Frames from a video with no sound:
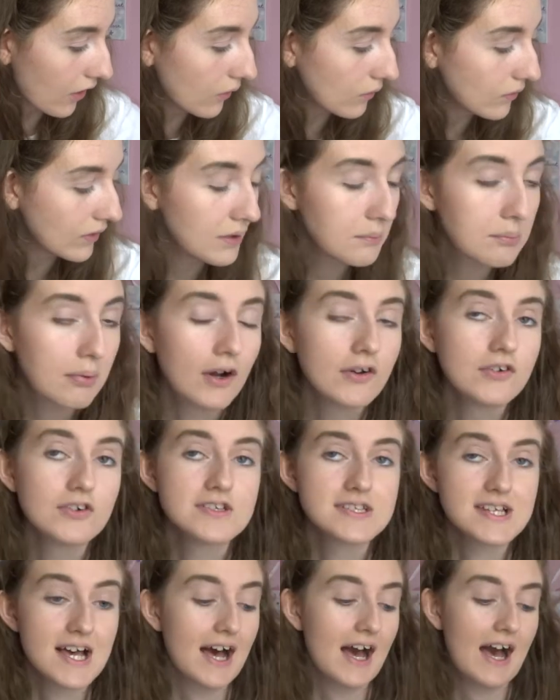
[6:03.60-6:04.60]
only
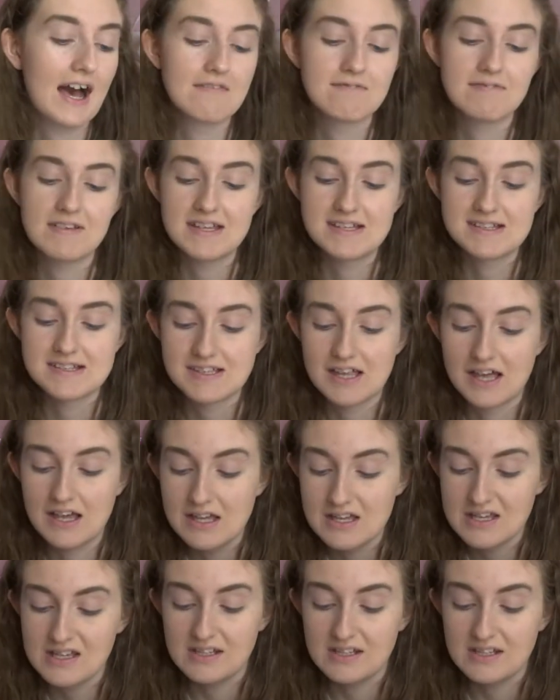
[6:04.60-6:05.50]
product I have is the